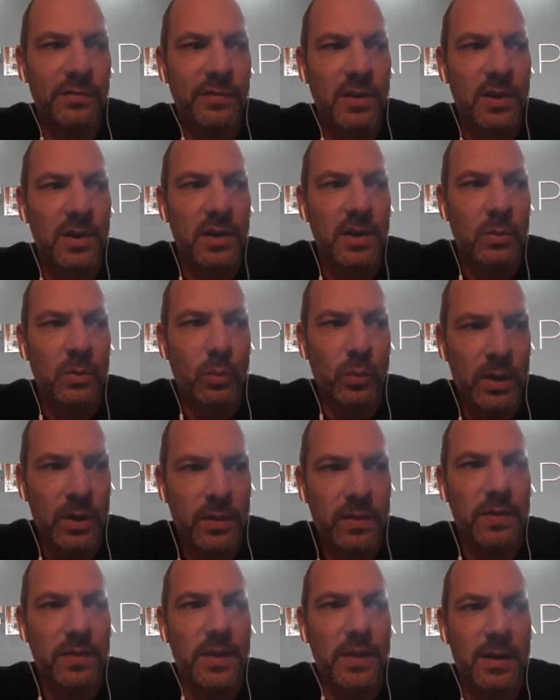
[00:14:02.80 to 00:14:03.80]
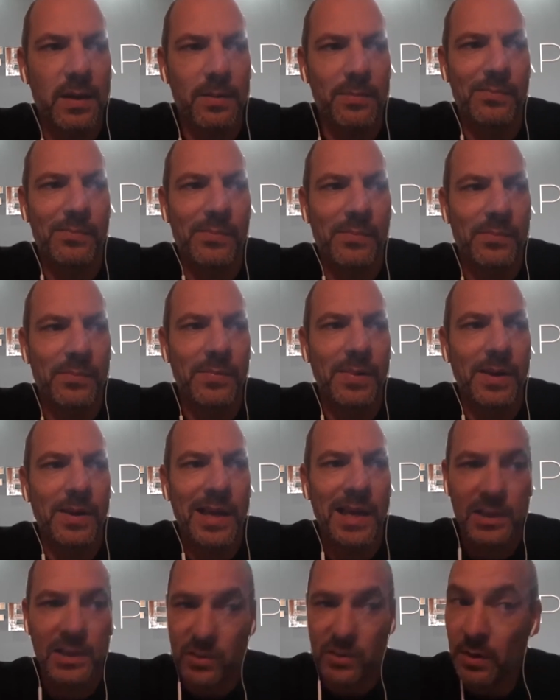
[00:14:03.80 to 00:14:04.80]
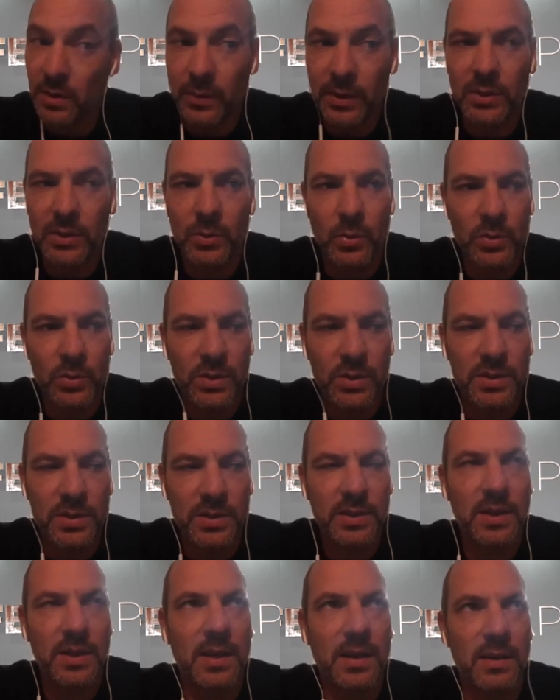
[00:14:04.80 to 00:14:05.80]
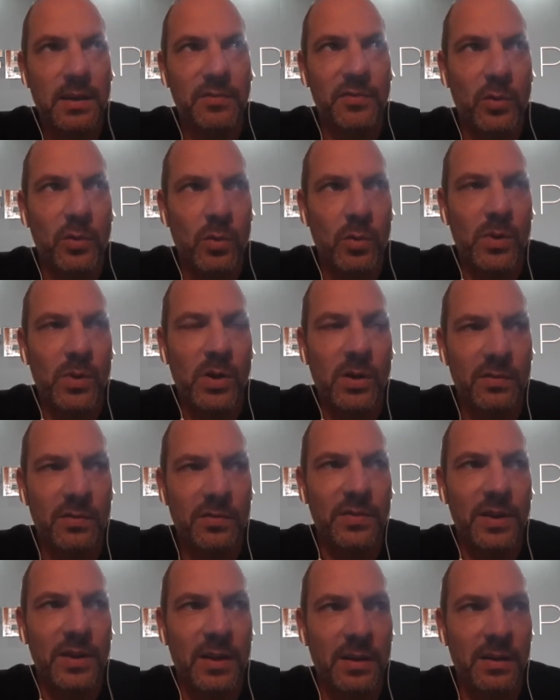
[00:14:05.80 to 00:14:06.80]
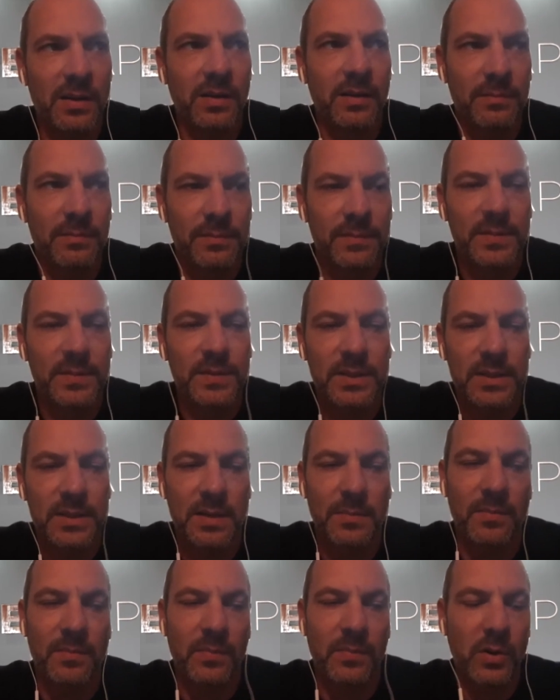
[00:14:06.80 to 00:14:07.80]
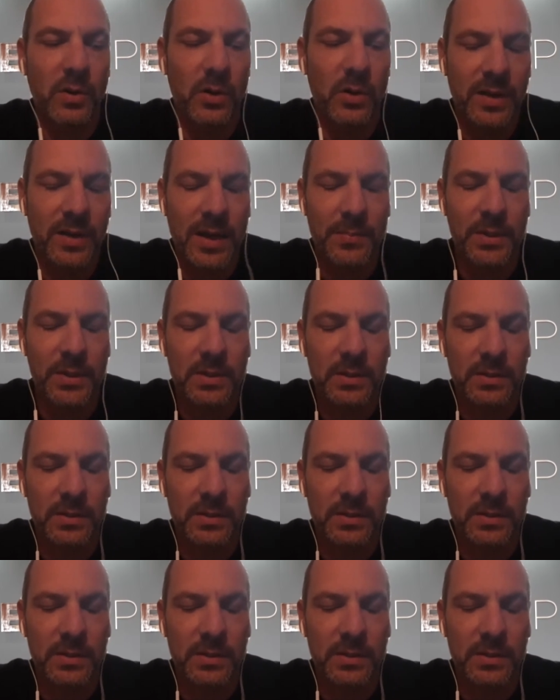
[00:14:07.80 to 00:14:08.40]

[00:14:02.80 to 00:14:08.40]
with extra resources in the form of some growth capital.